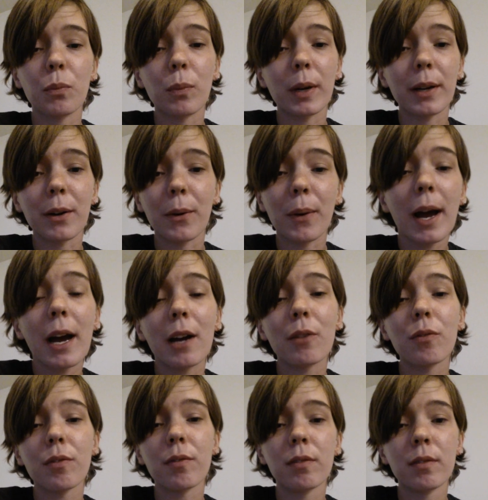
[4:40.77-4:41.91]
We don't have
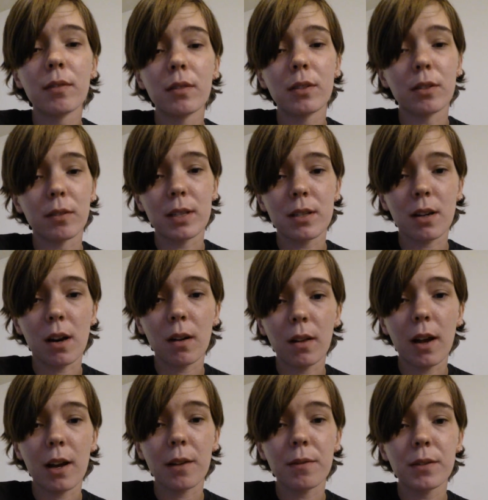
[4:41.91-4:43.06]
to risk our
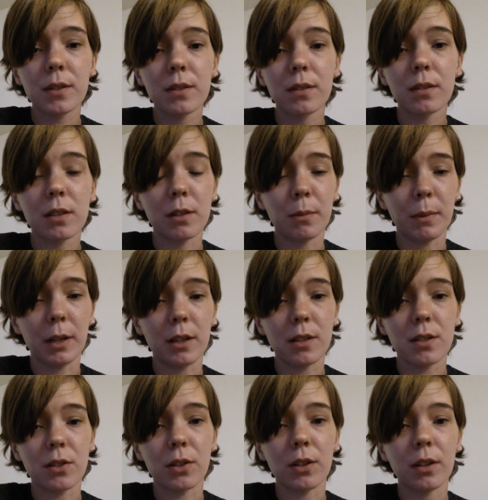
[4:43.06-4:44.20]
lives to
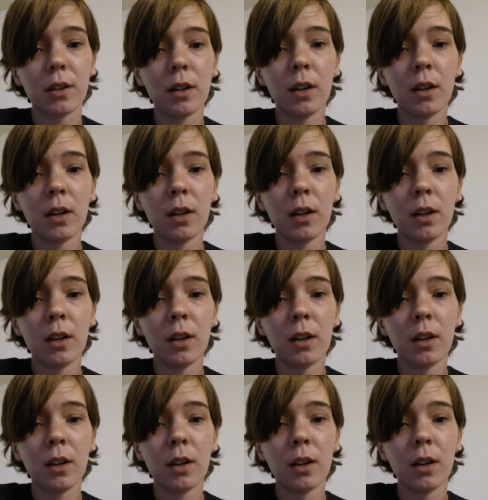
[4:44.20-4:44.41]
minister.